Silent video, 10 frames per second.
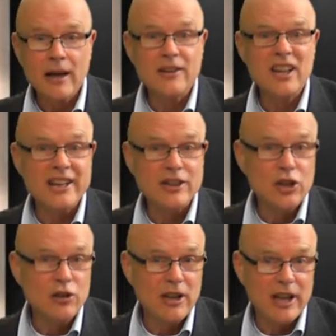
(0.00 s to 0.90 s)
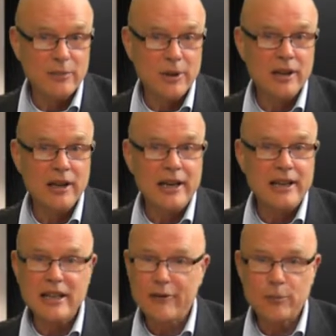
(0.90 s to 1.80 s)
Unlike New Labour,
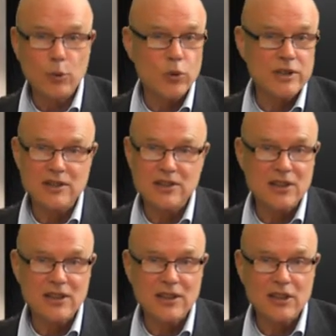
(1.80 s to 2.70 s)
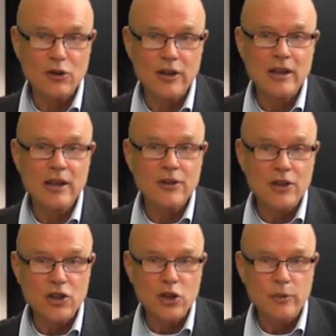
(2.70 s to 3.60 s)
he never bought into the theory
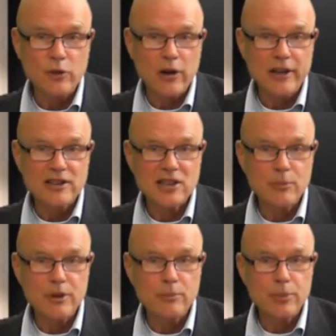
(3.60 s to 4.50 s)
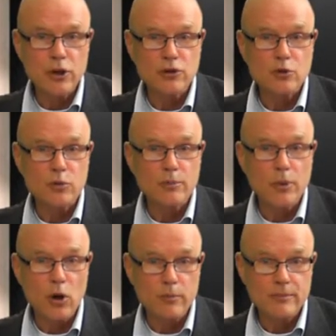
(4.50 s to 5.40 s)
that human rights can be opposed with
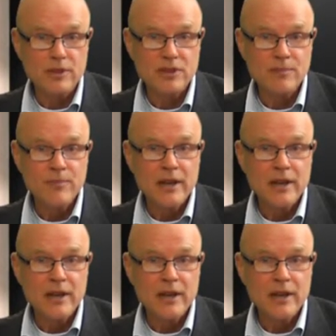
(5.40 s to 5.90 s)
bombs,